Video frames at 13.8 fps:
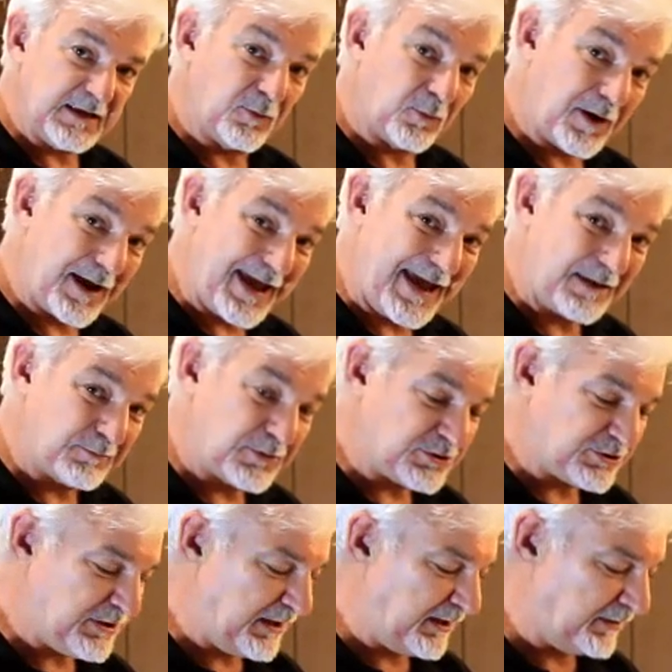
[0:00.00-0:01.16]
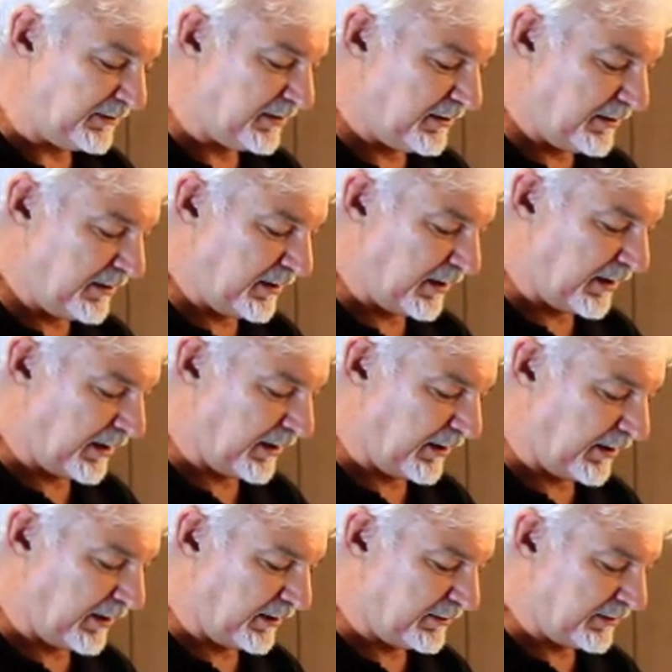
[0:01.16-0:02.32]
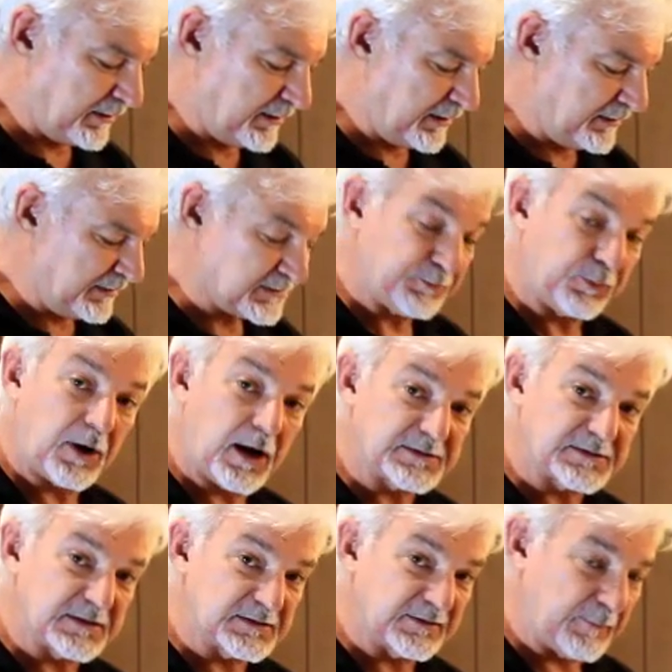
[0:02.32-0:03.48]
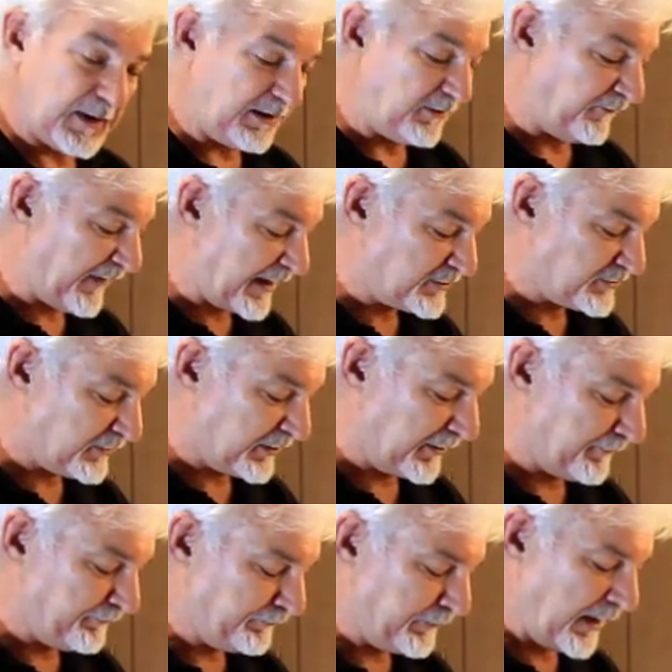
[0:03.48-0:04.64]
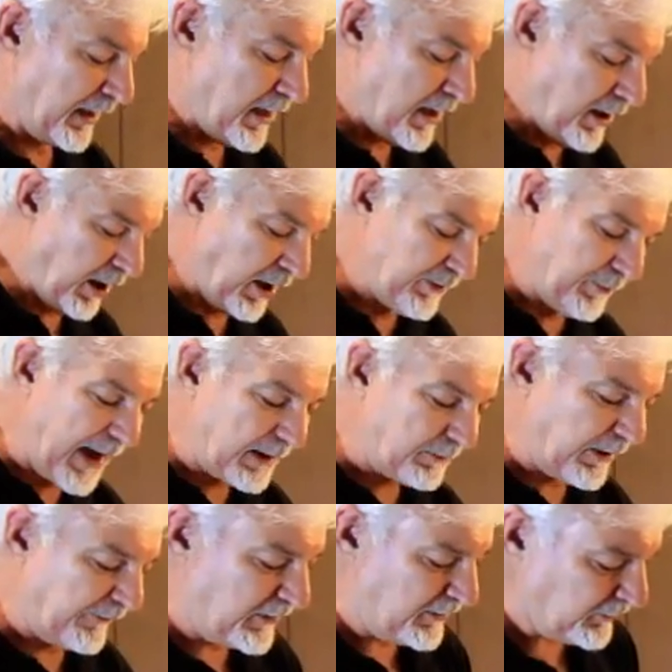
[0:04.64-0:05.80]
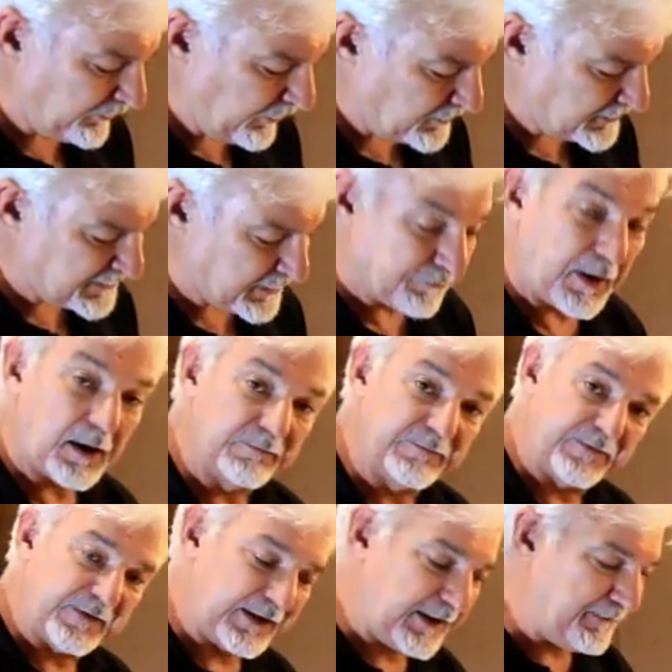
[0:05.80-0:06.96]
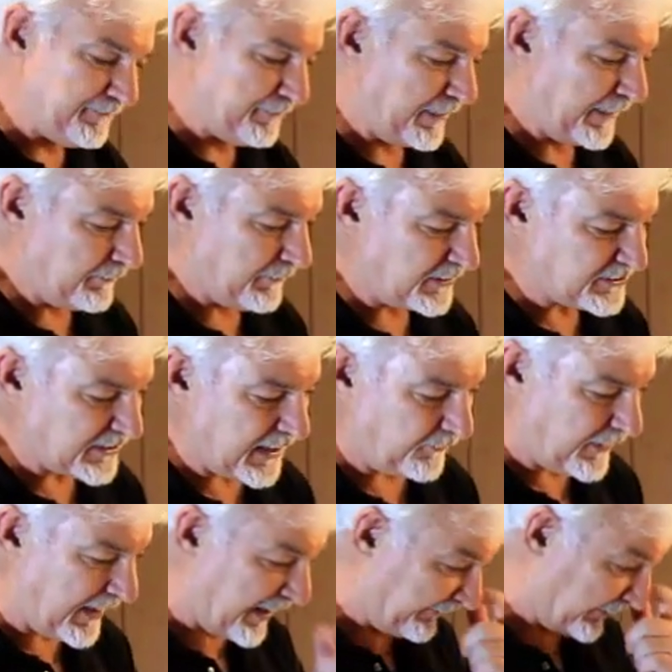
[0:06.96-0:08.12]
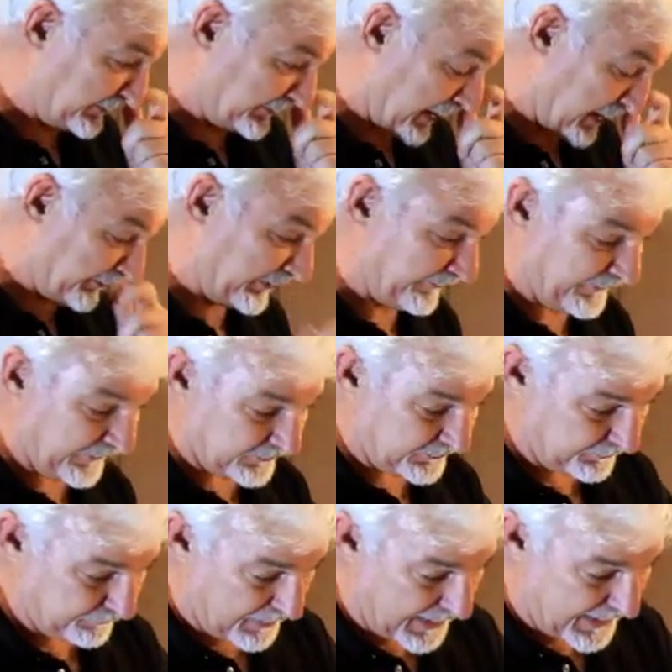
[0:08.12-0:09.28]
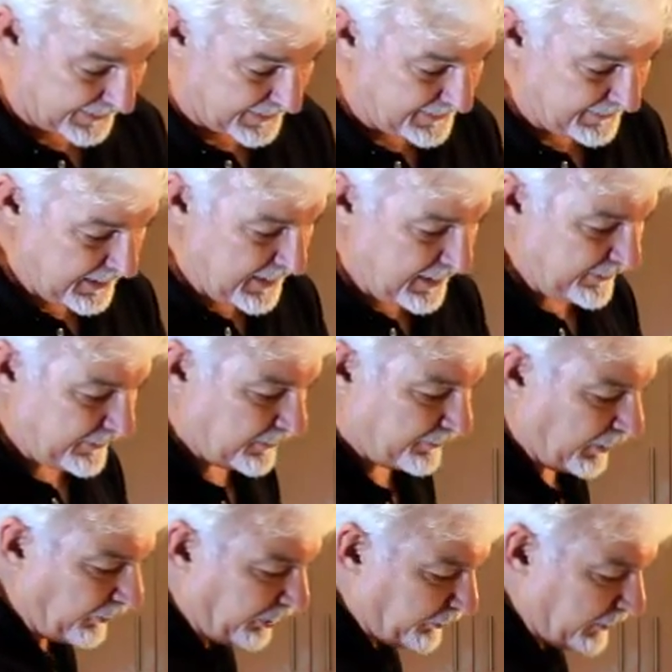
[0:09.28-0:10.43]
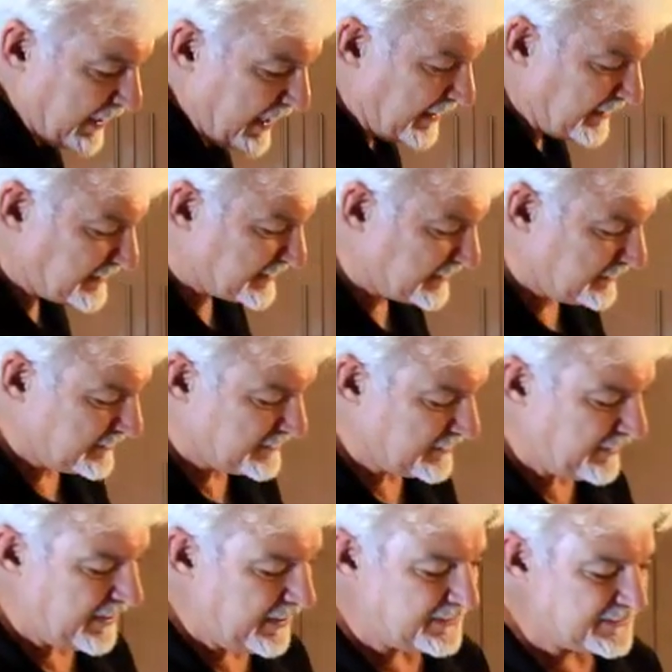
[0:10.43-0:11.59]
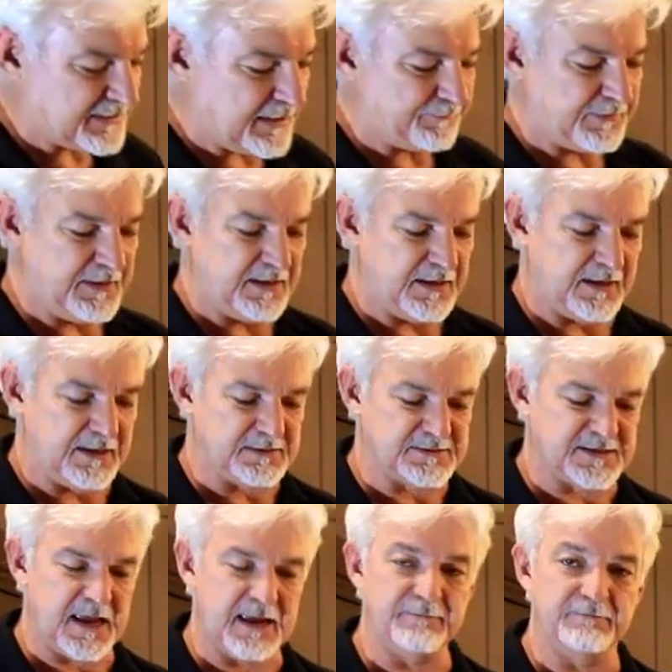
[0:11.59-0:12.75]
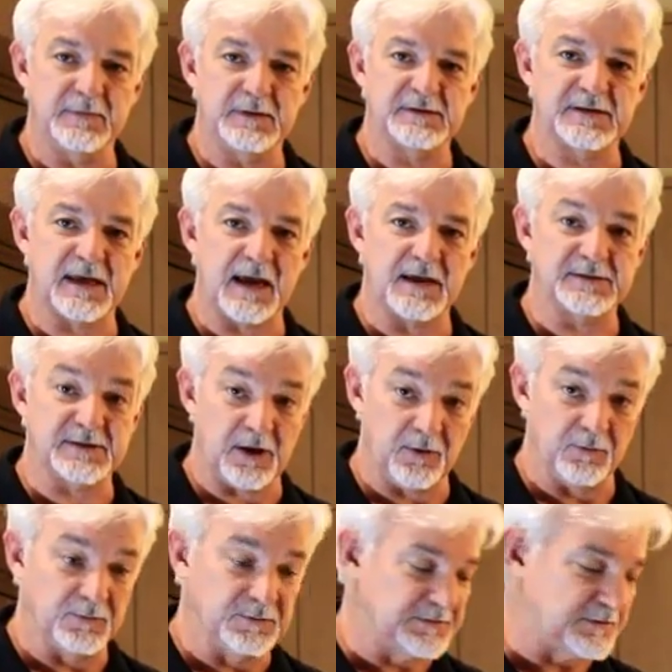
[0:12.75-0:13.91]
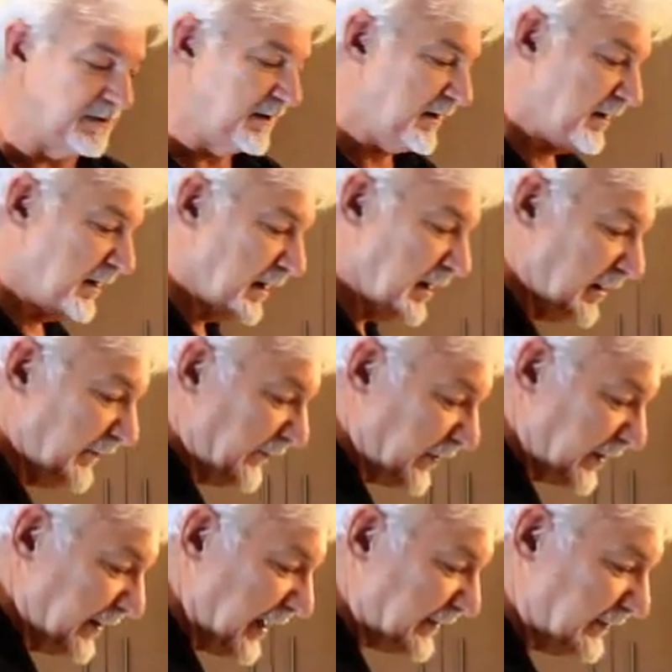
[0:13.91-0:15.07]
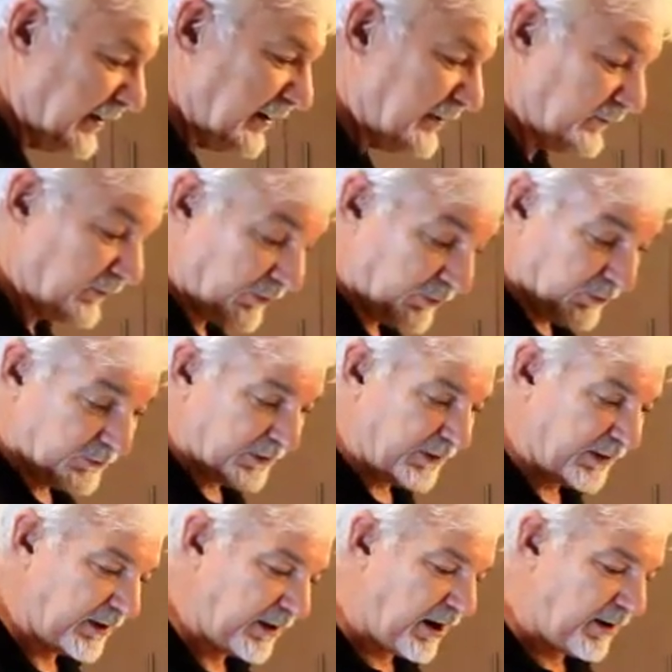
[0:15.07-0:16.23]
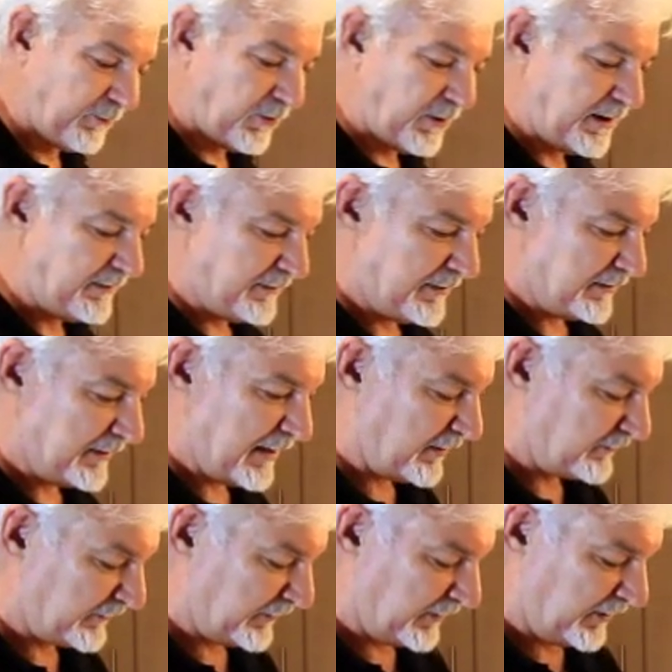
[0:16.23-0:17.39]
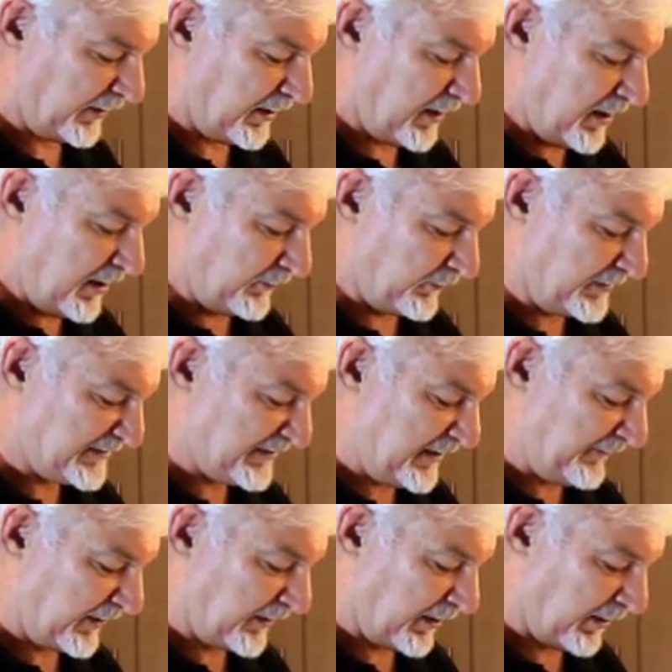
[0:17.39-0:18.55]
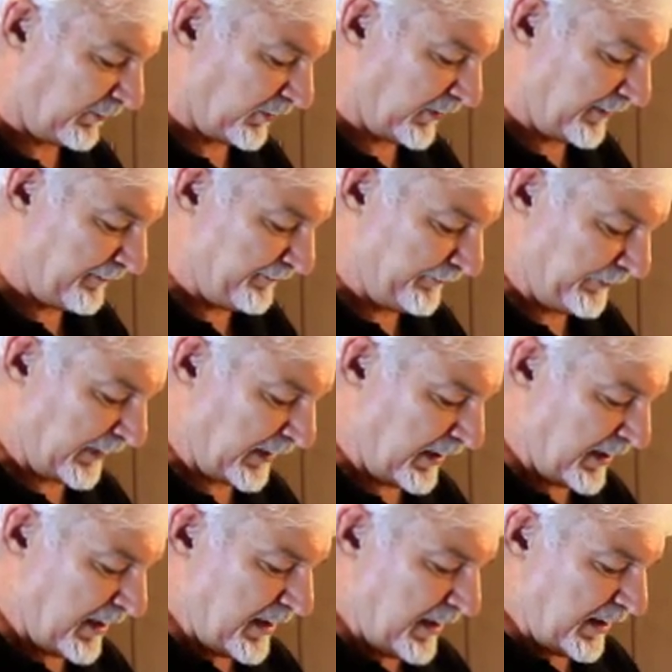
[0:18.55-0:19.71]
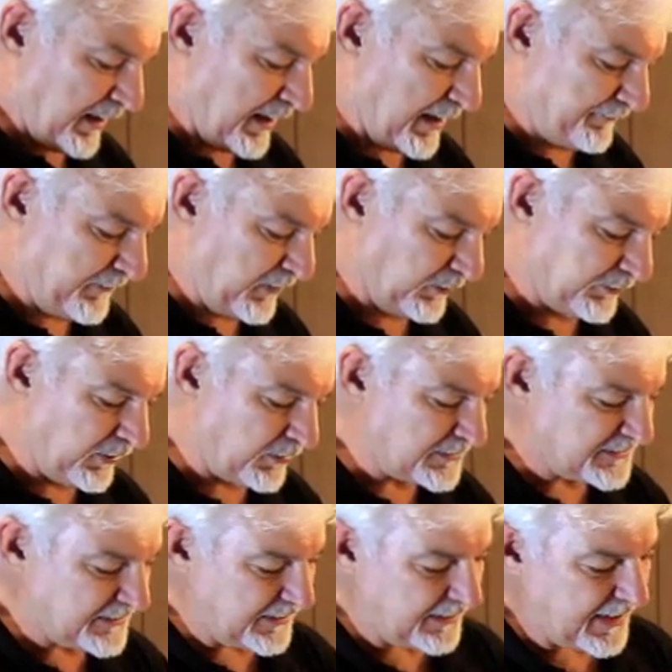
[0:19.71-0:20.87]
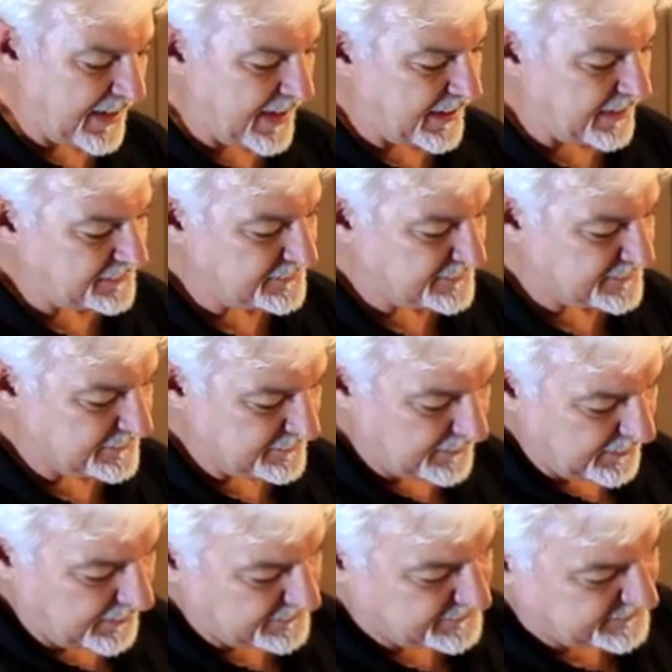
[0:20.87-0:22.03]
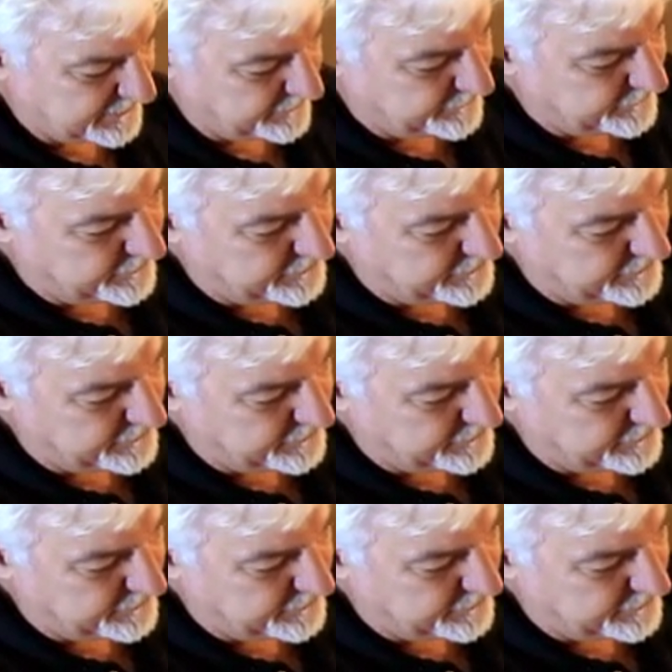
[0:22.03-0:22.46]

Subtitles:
that were hand machined in this process of manufacturing. On the bottom of it, you'll notice a barb fitting, much like we have on top of the filter body. They're both 3/8, so they accept the same size hose for connecting it through to the carboy down to the receiving carboy. You'll notice that it has a cylinder